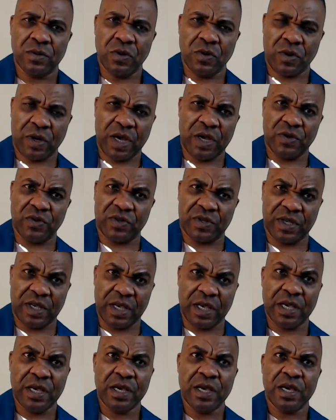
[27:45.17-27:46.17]
Okay, you
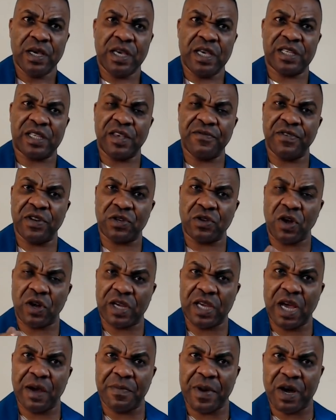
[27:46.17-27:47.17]
see, he's even talking
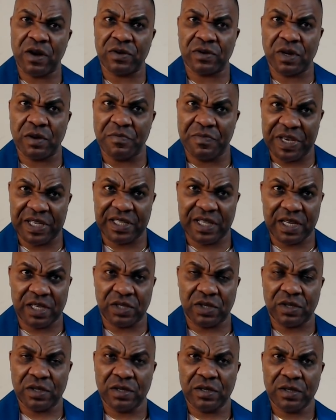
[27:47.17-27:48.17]
about
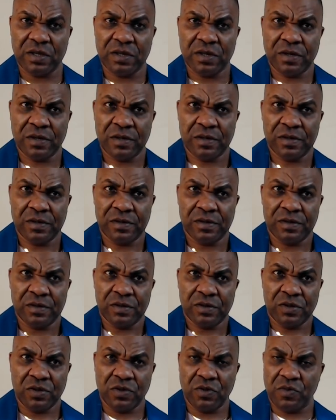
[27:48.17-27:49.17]
business.
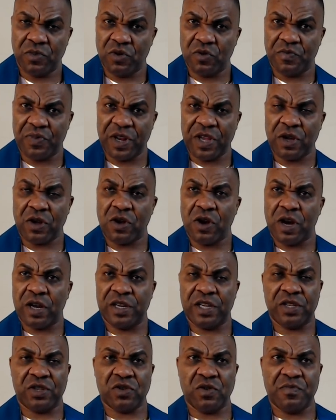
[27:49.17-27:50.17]
You bring God
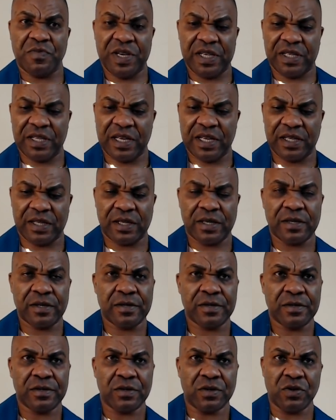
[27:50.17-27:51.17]
into business.
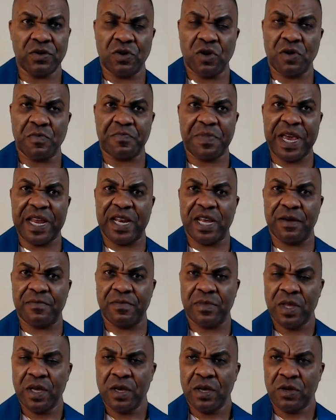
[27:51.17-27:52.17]
You don't pay them.
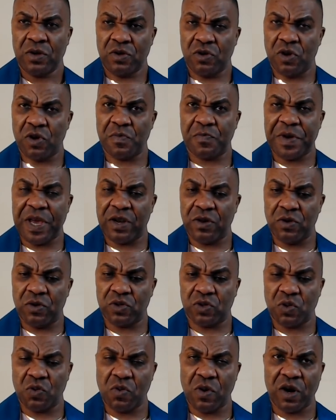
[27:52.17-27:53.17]
You don't pay those
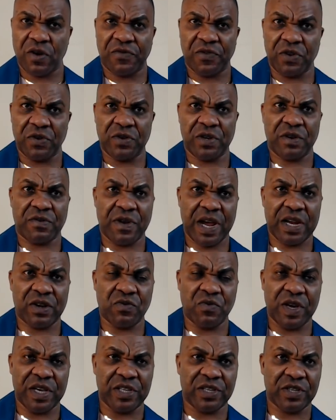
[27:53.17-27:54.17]
who work for you the right
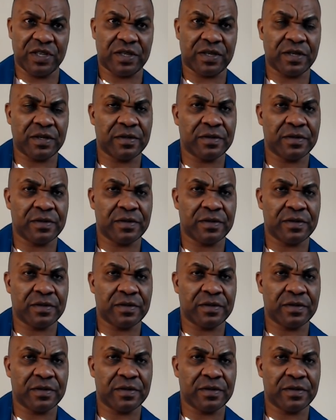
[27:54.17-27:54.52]
wages.